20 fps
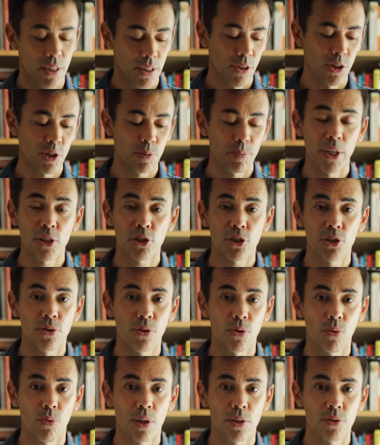Especially
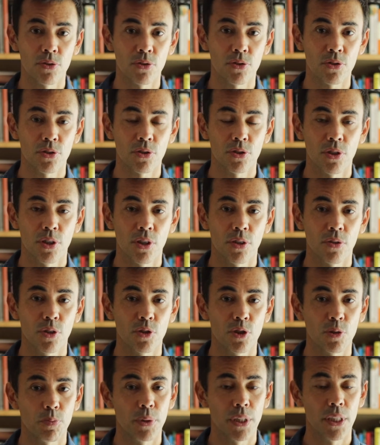the ones
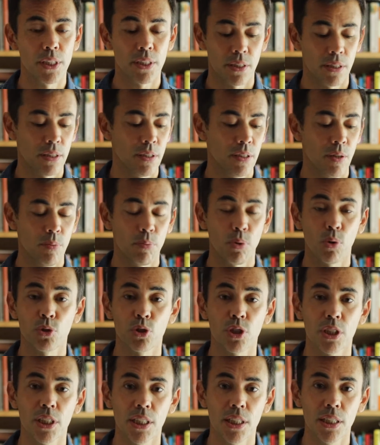that speak
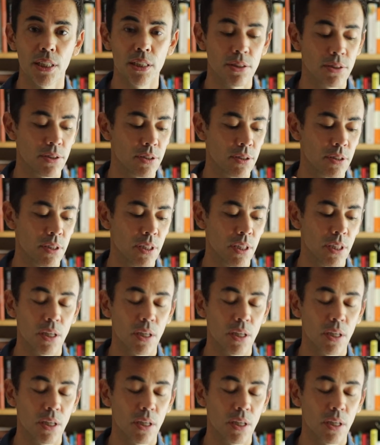Portuguese